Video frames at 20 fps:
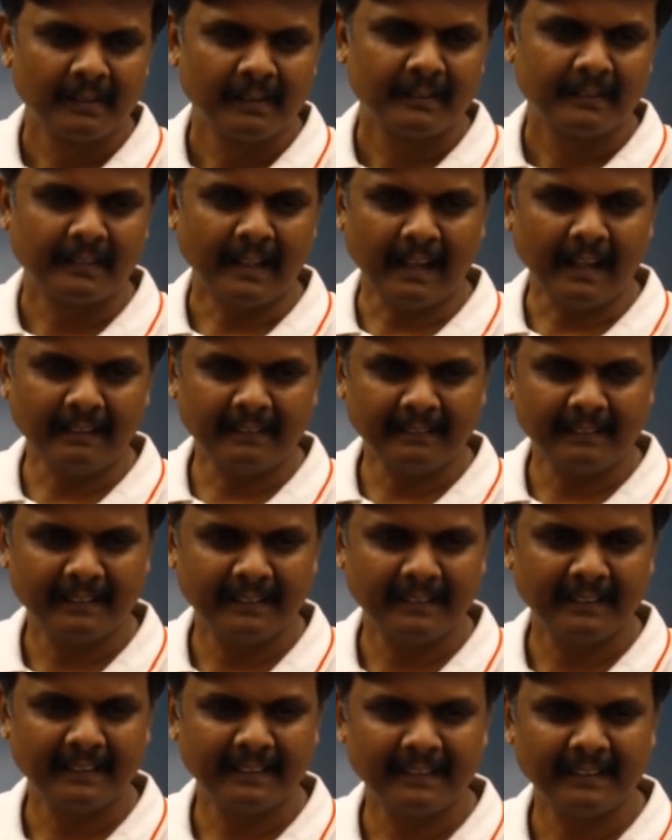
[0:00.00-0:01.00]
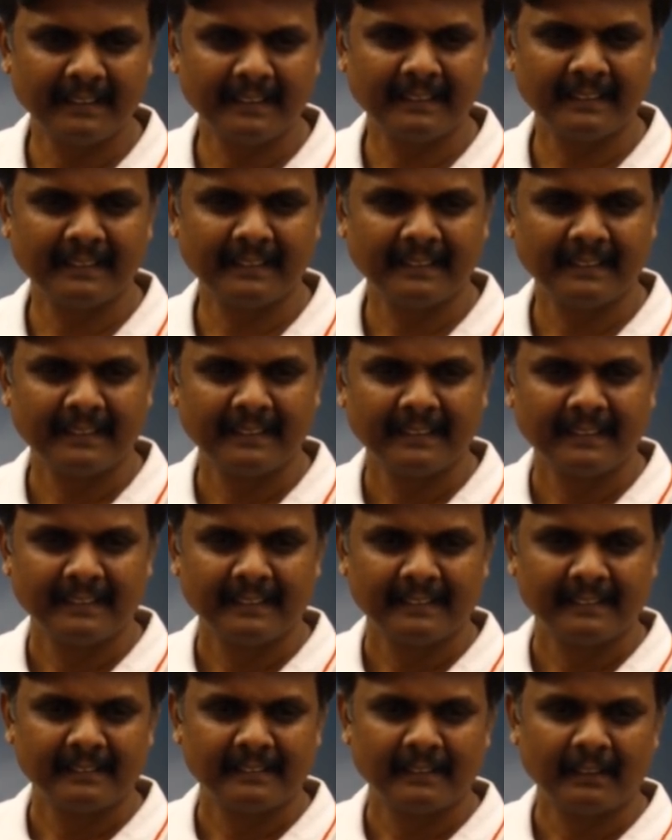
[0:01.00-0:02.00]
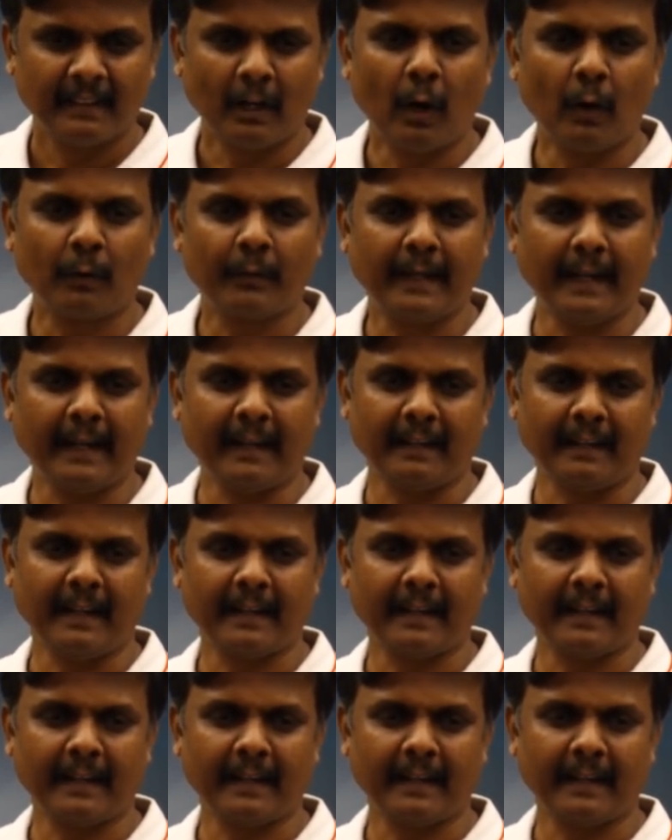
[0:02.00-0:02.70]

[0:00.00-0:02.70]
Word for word: Done? Okay,